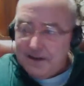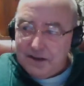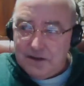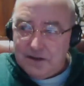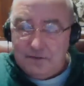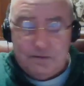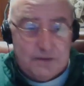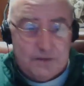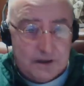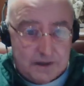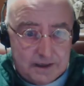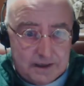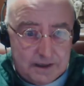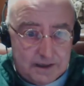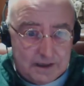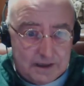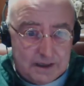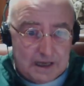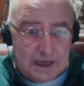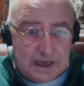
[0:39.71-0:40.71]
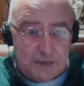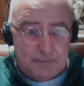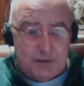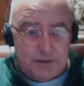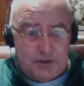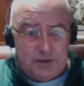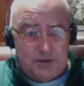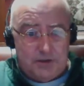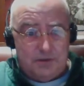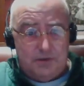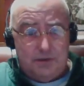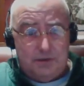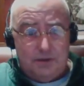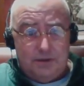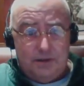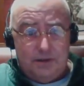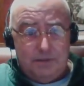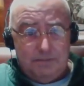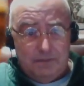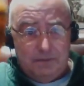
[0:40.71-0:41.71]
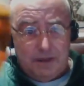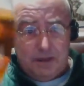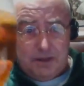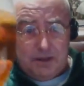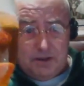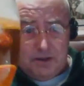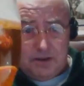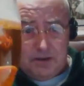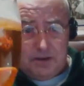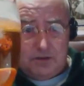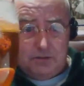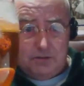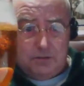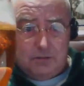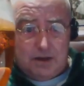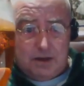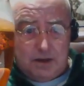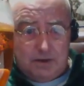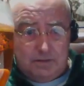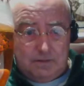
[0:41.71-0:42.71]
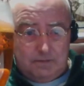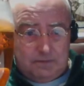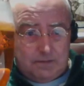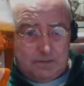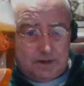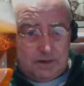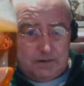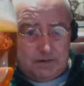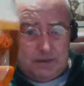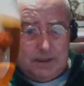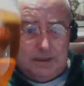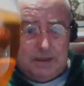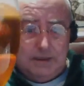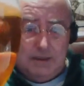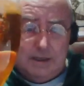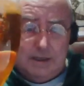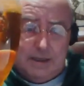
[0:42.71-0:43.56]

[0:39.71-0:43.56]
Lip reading: a very happy new year to my very